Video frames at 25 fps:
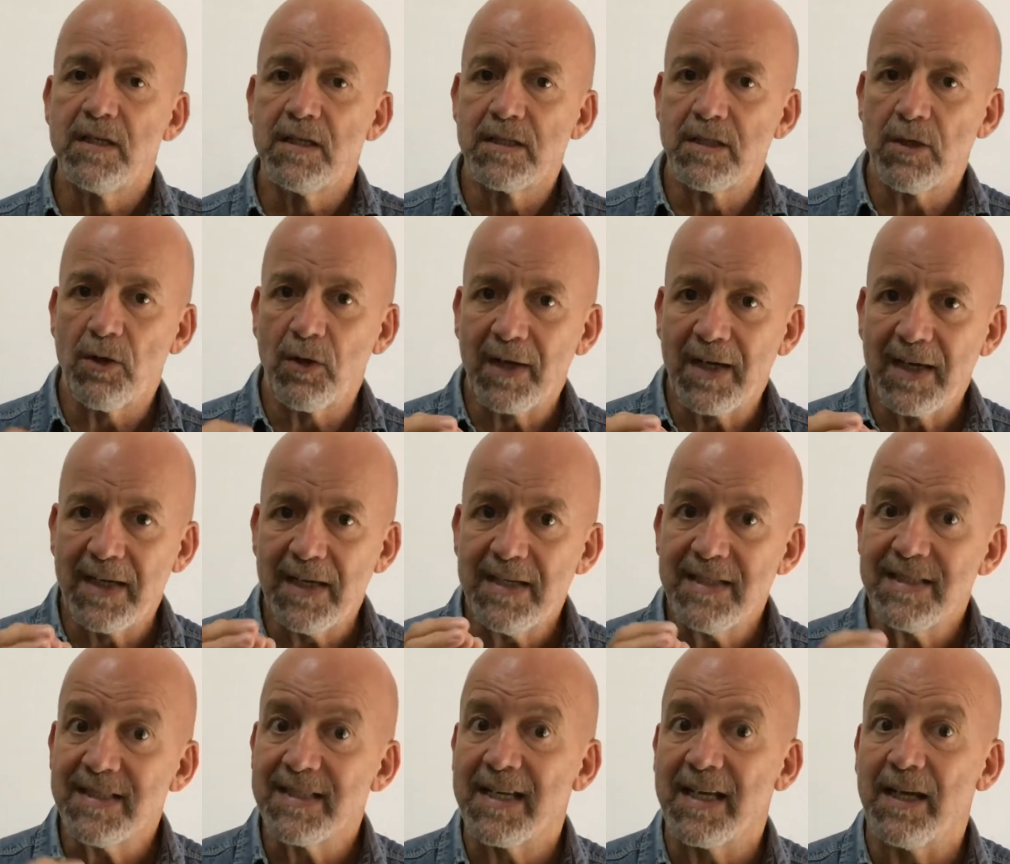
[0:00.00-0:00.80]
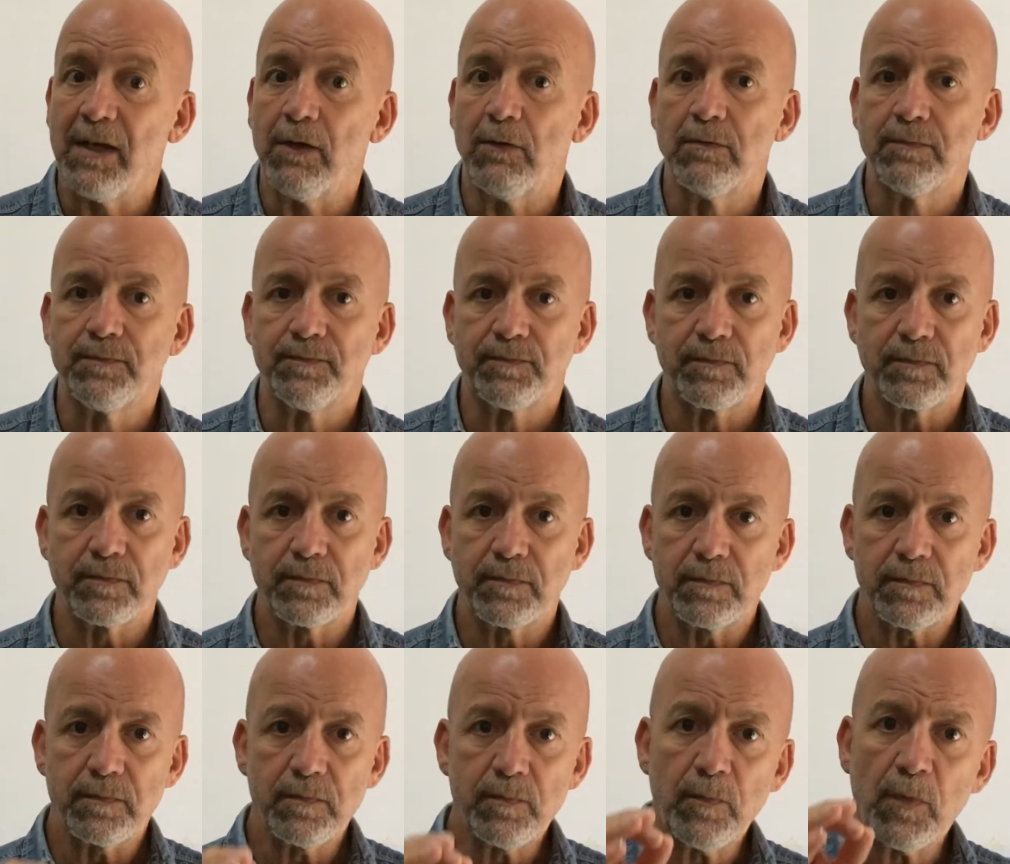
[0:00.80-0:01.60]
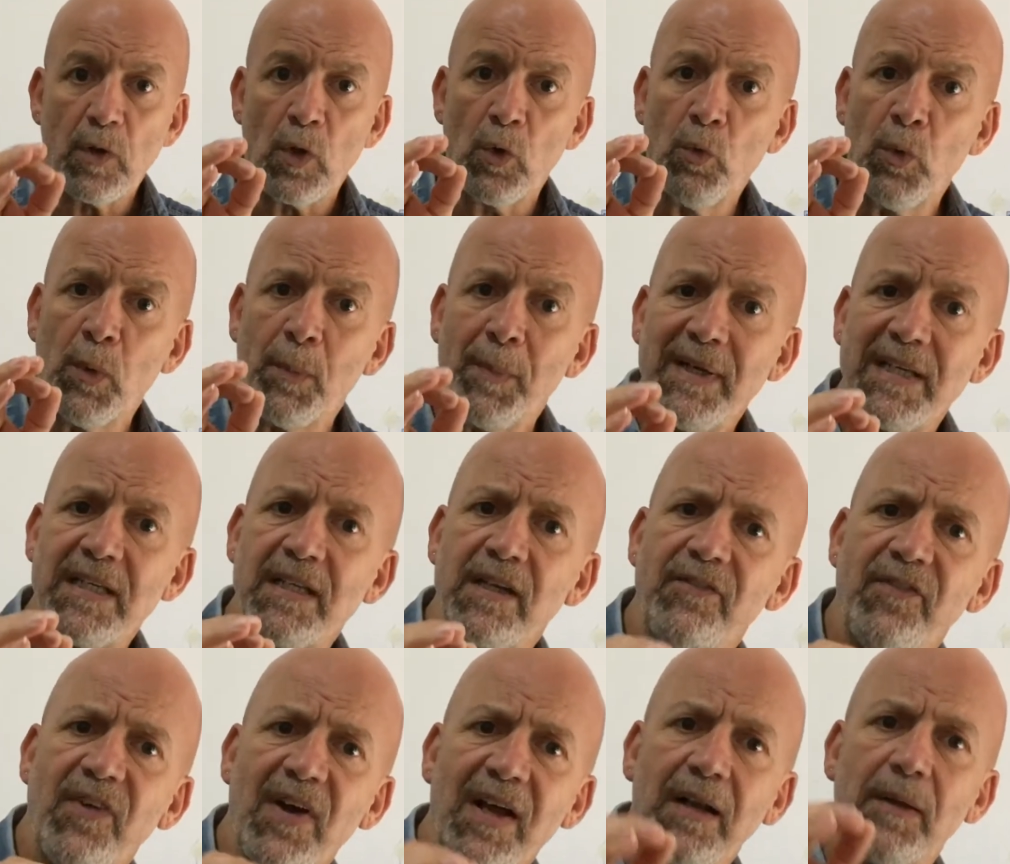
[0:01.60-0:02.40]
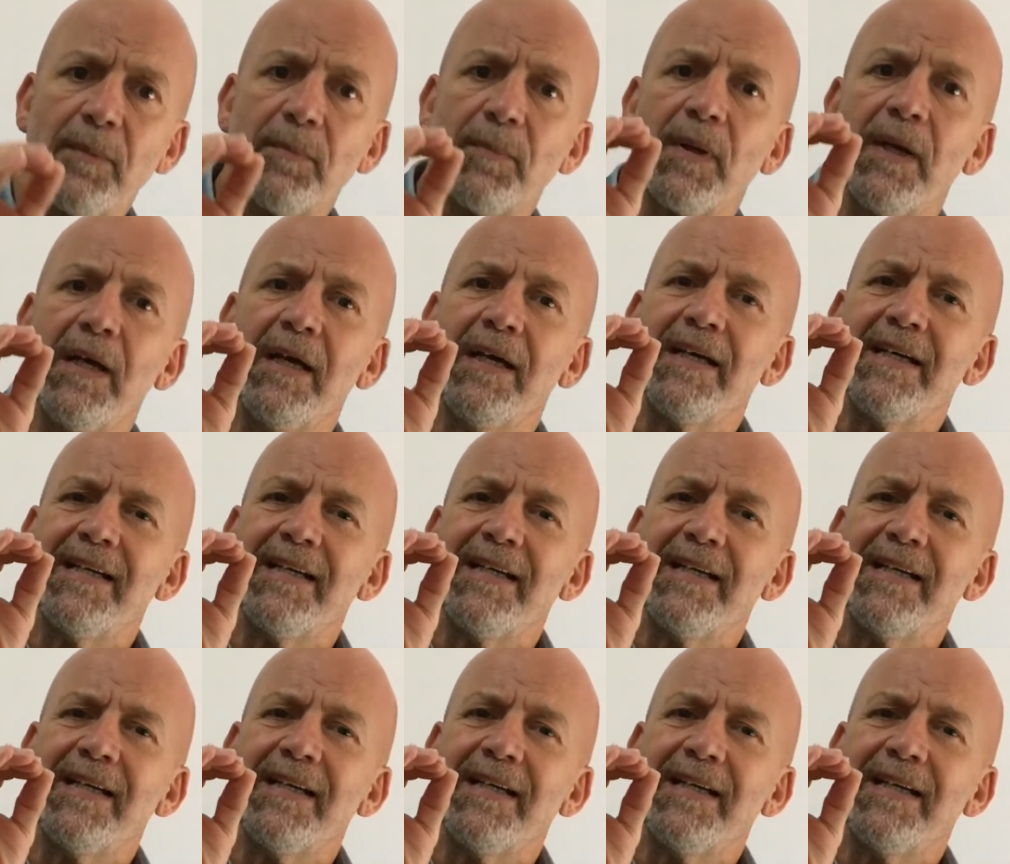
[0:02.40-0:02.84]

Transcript: So a key skill would be to develop